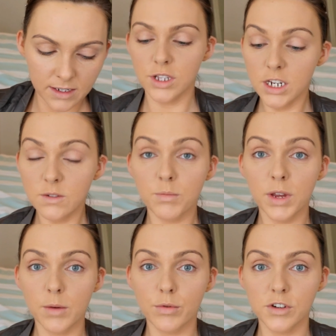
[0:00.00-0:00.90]
Then I use a
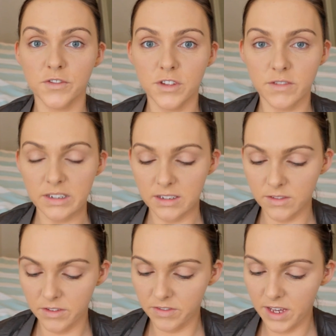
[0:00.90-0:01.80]
bigger brush for the rest of
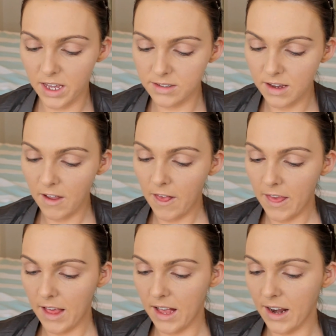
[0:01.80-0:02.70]
the face,
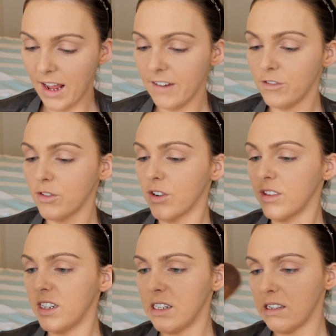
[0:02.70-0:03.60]
and I've just got
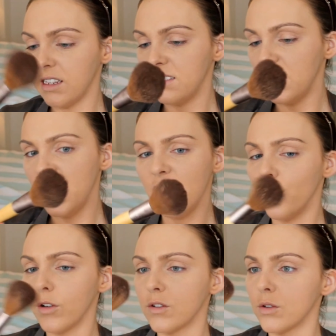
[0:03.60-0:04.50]
this
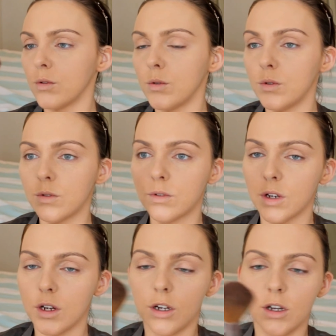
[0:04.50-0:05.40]
Eco Tools,
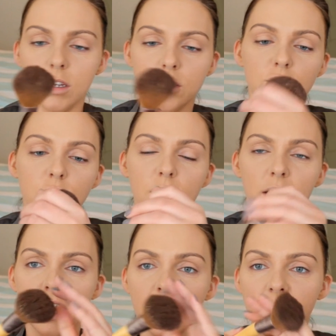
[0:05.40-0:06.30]

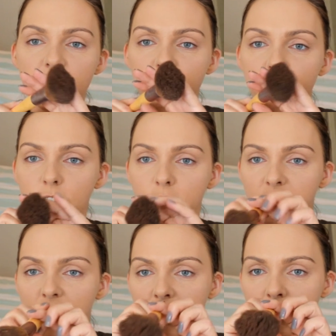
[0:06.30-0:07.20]
like a nice
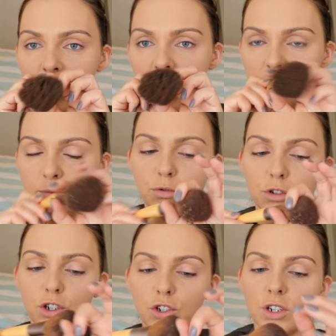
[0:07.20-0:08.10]
fluffy face
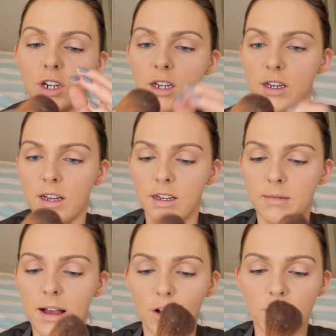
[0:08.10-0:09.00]
brush.
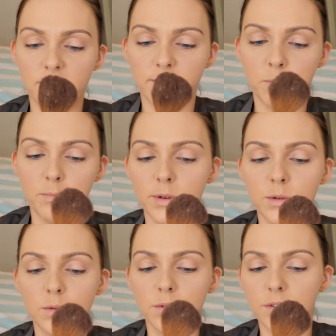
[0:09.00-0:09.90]
I got this from
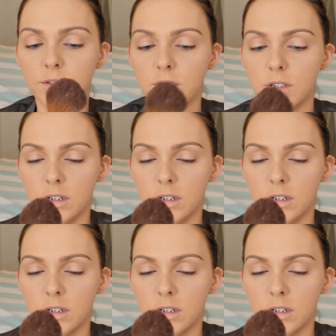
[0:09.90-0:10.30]
Boots.